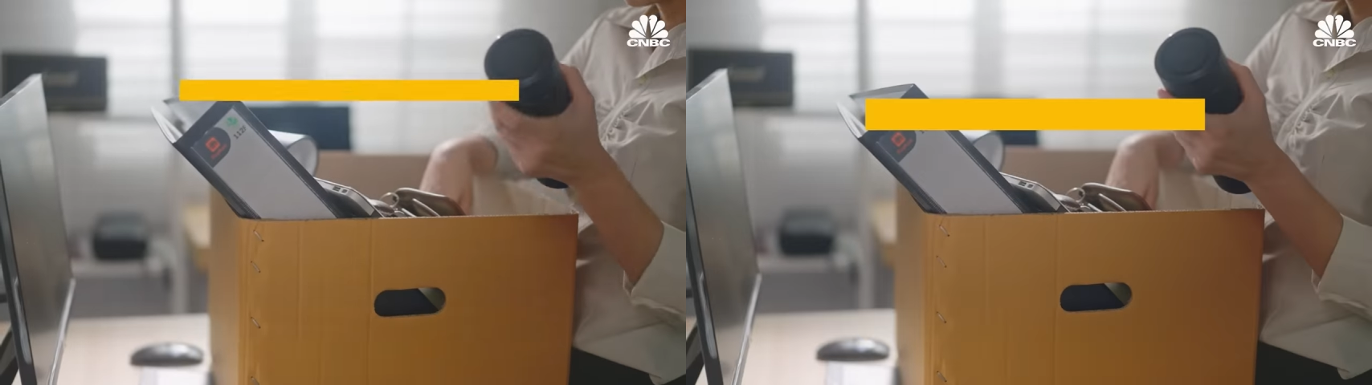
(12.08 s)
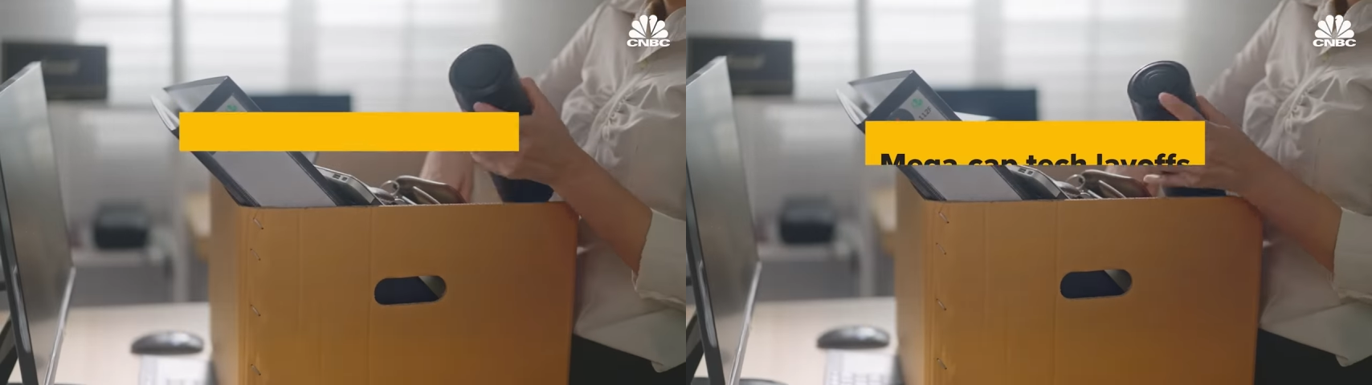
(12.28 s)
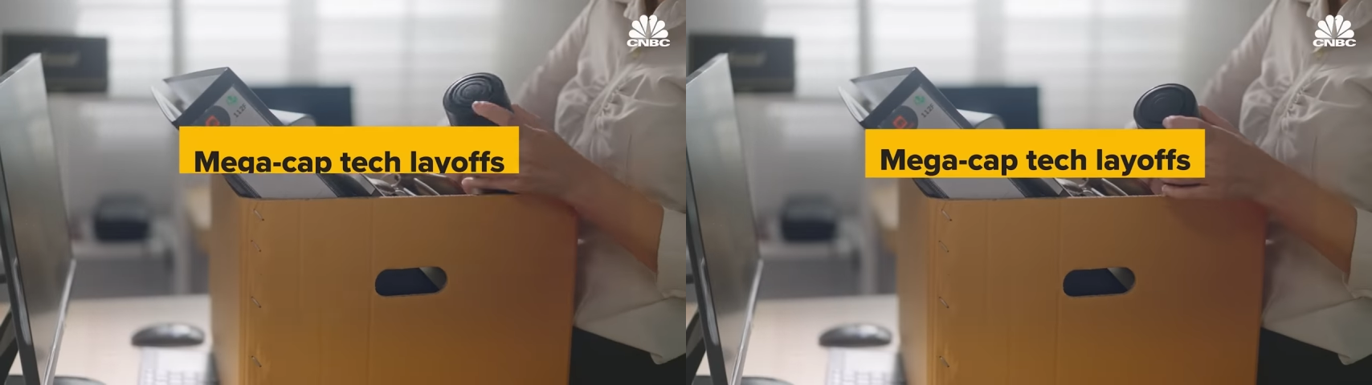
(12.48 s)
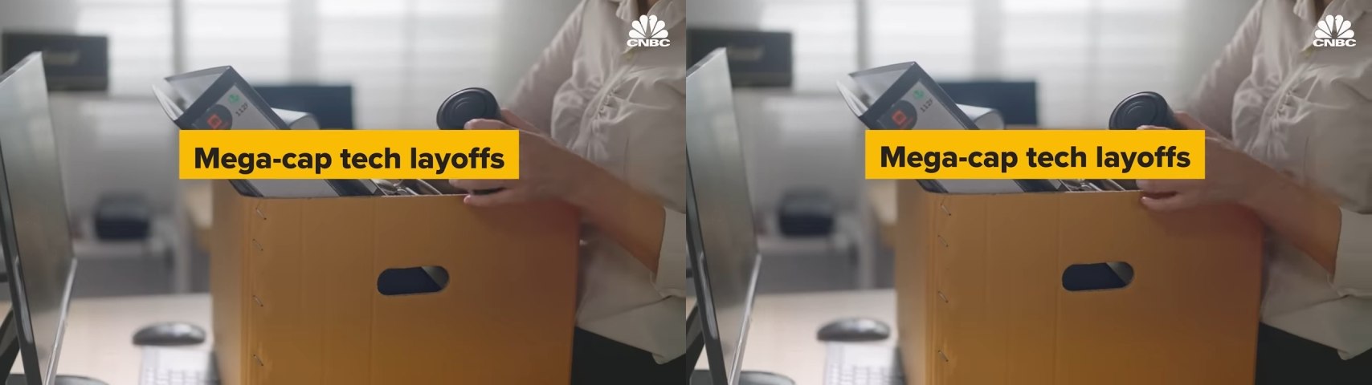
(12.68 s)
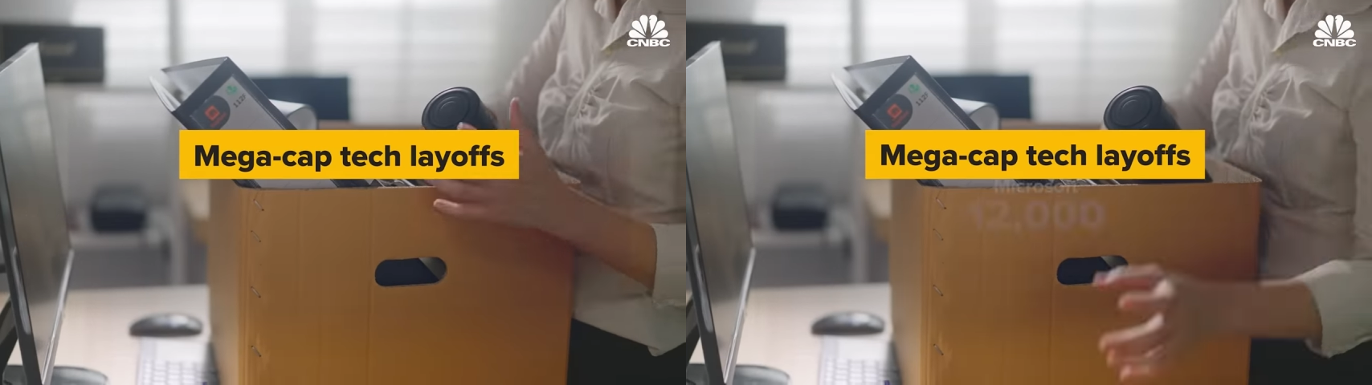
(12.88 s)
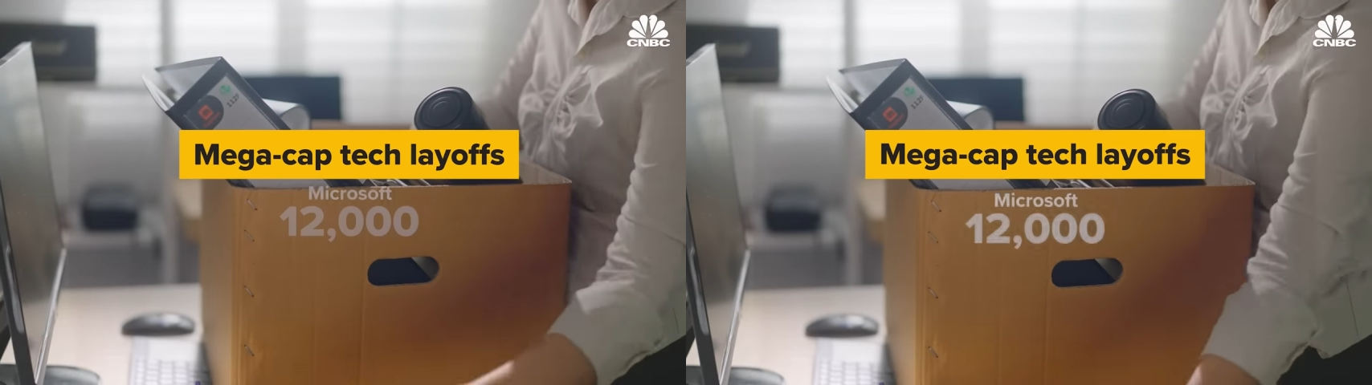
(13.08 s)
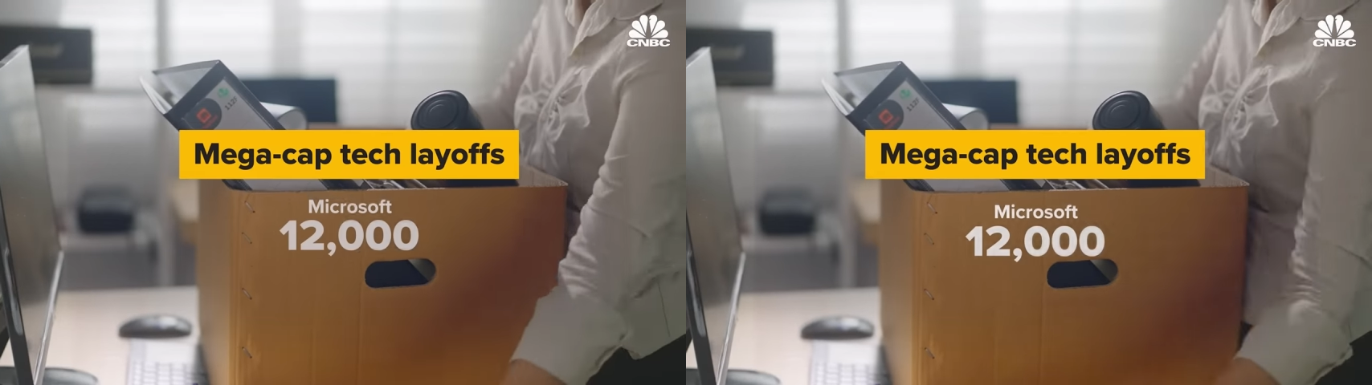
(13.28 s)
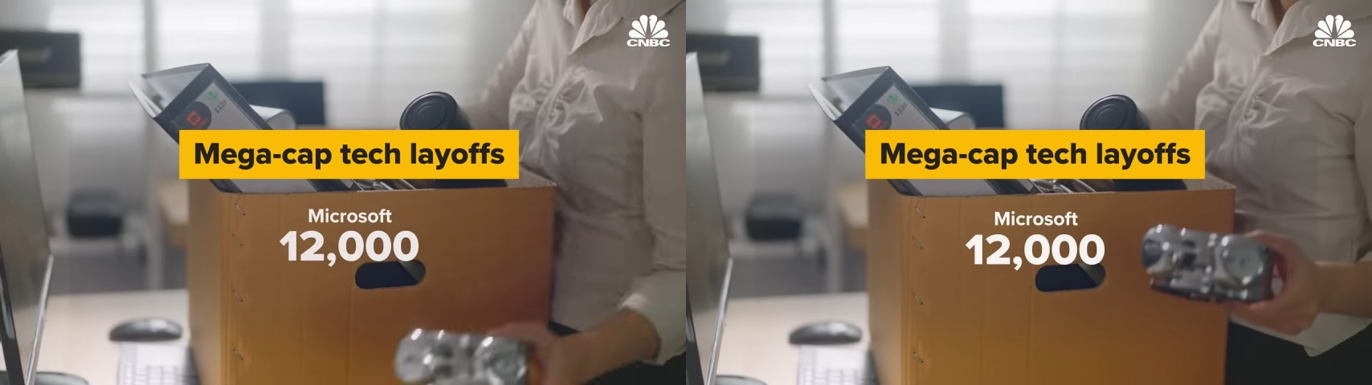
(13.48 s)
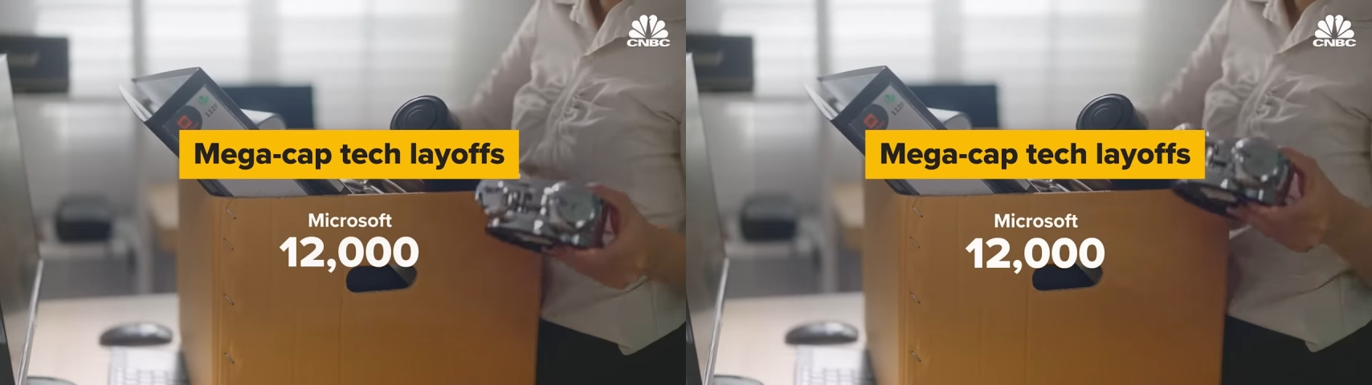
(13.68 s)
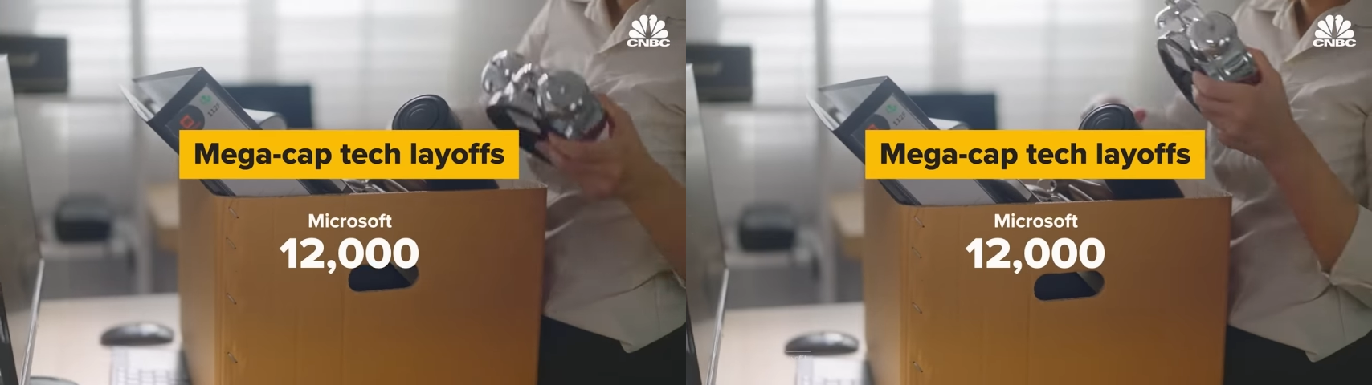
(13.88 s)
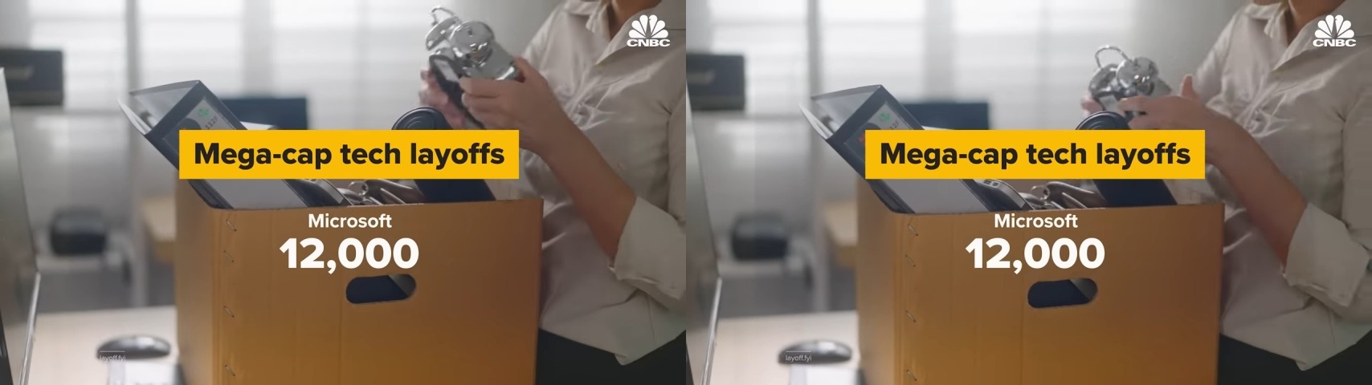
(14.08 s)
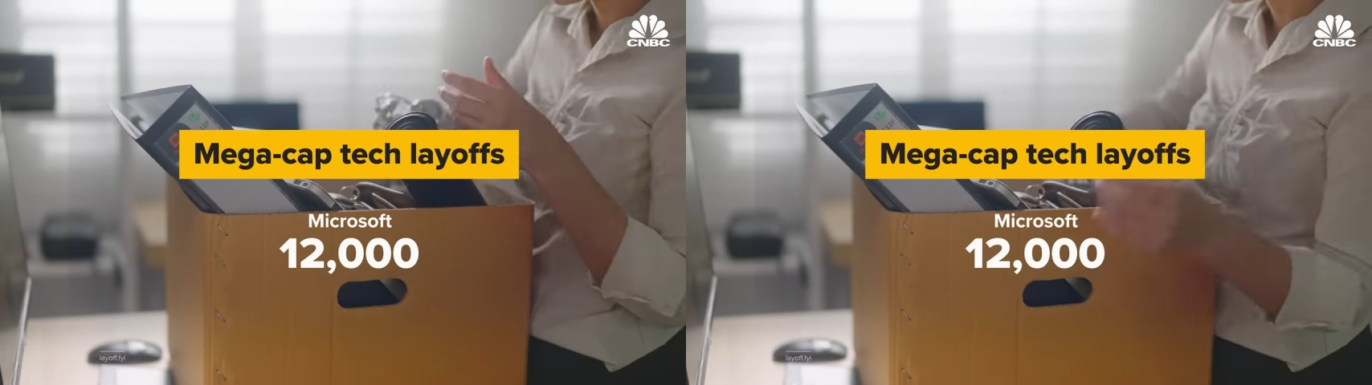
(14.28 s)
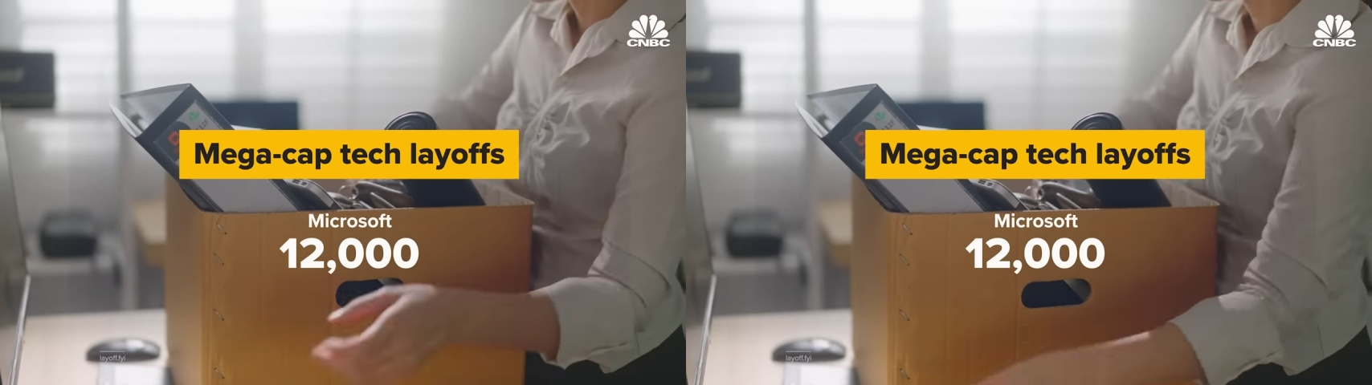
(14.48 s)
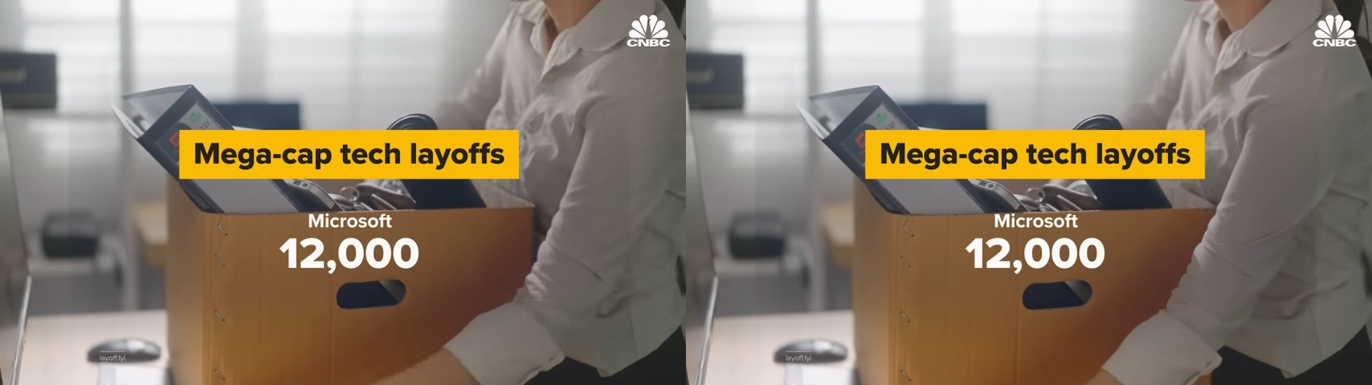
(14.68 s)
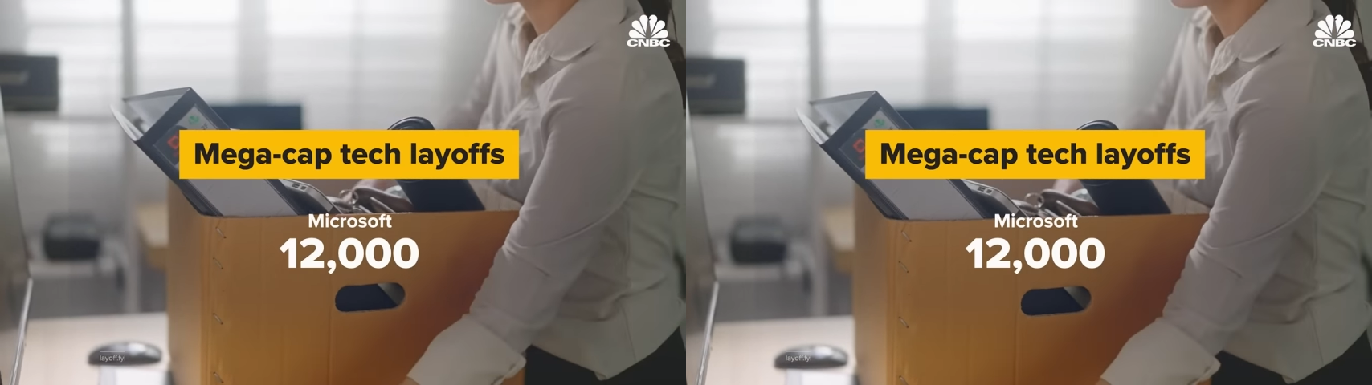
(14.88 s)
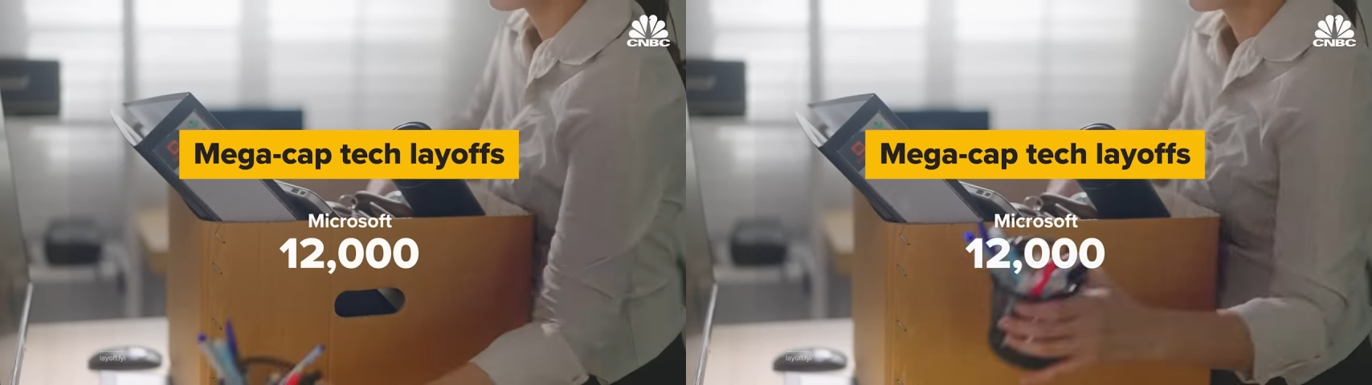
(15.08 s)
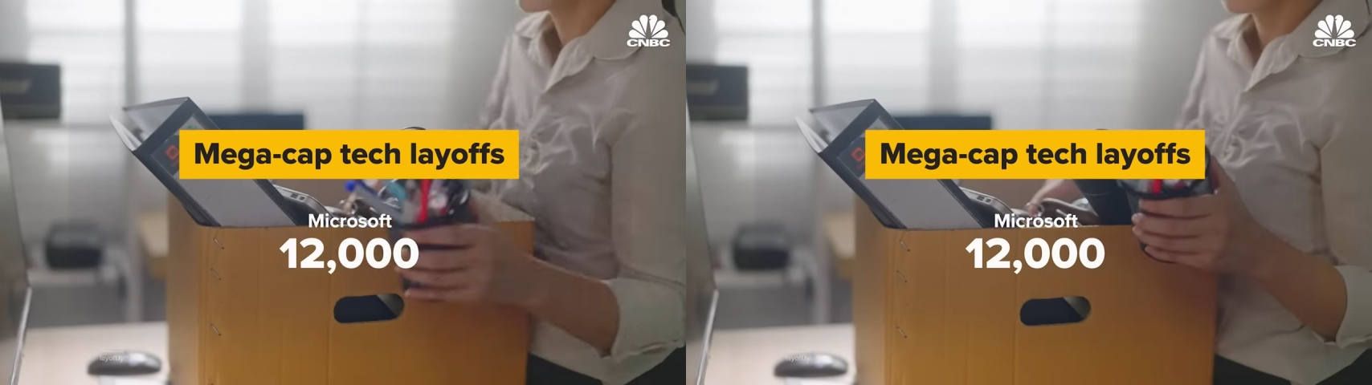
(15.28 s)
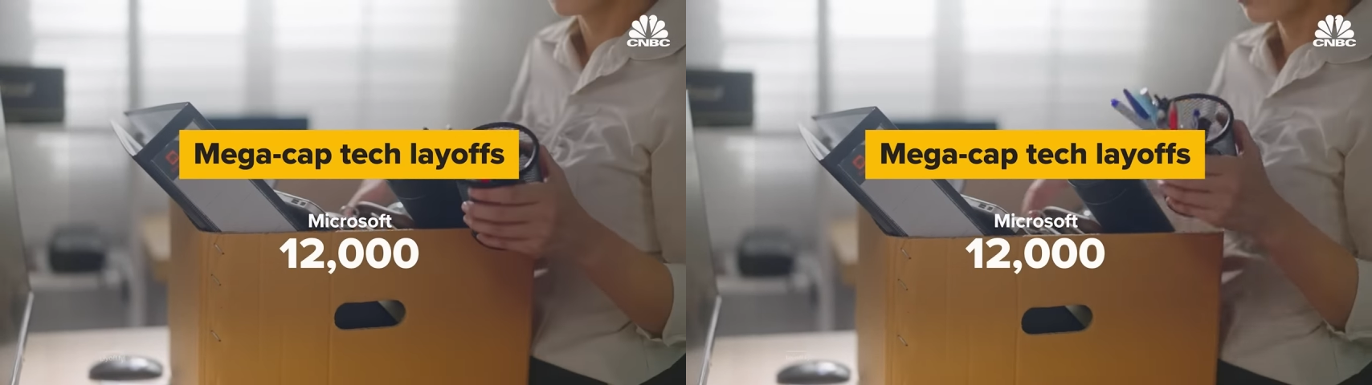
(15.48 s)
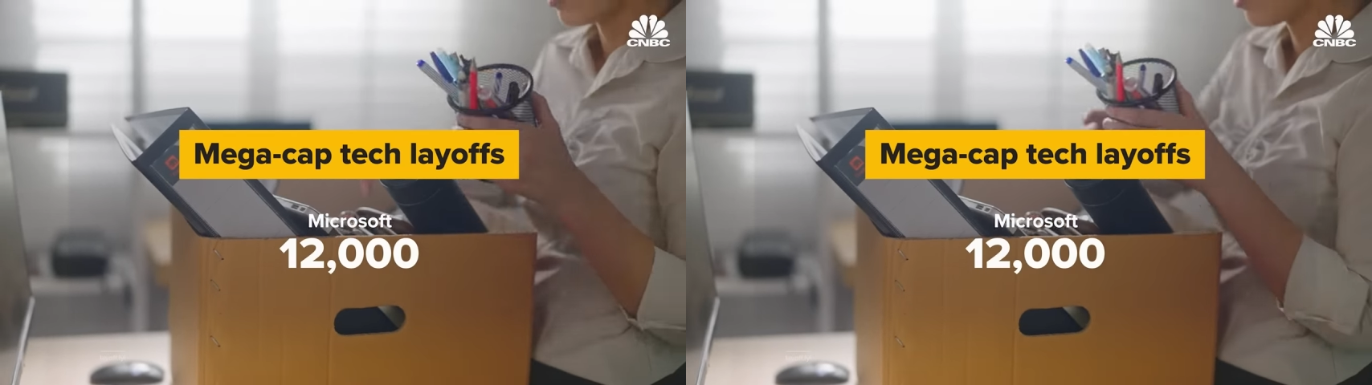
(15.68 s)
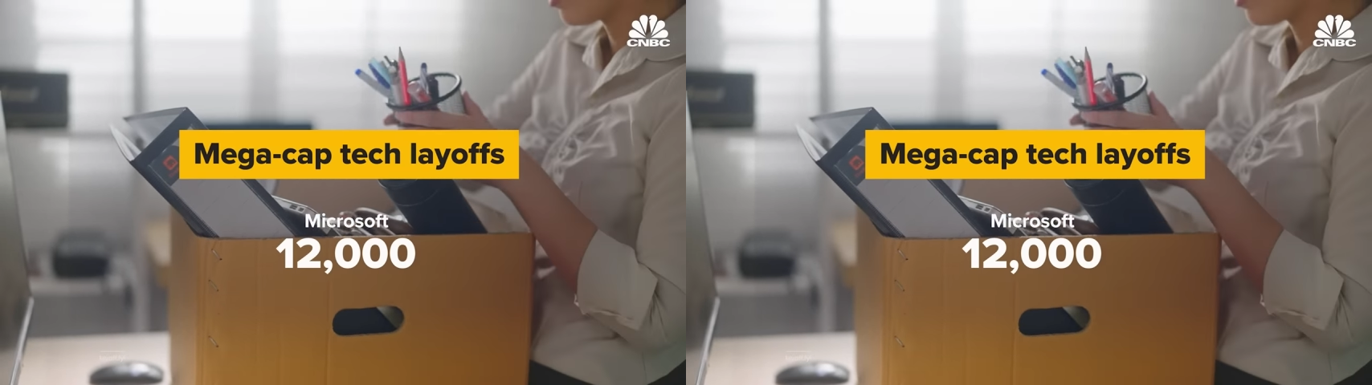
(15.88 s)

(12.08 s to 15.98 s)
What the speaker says: [unreadable: no face in view]